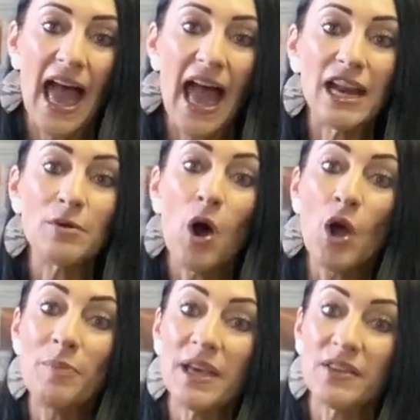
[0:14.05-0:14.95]
and I'm
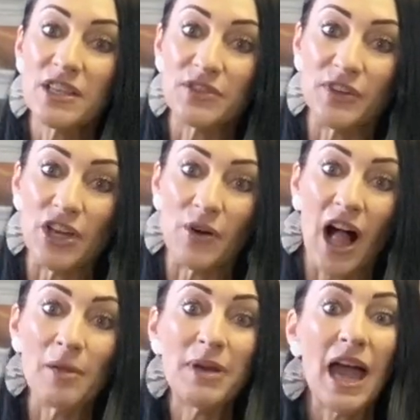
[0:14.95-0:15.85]
hoping in this video
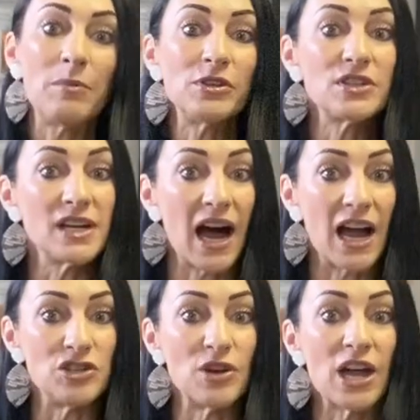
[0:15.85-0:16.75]
I'll be able to
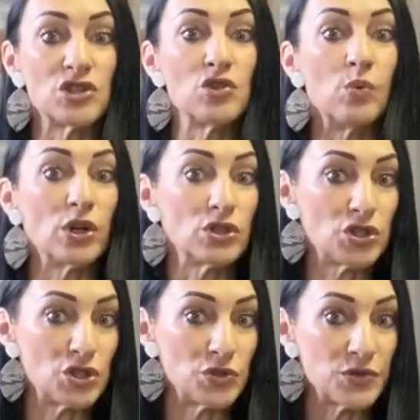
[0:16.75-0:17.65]
guide you as to what to
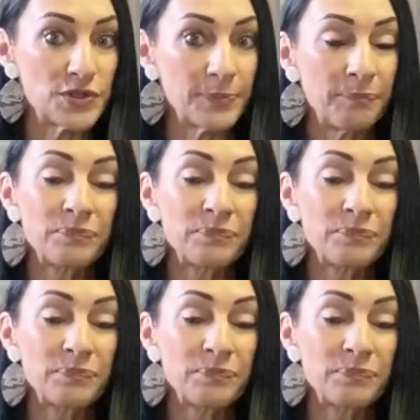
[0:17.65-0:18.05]
choose.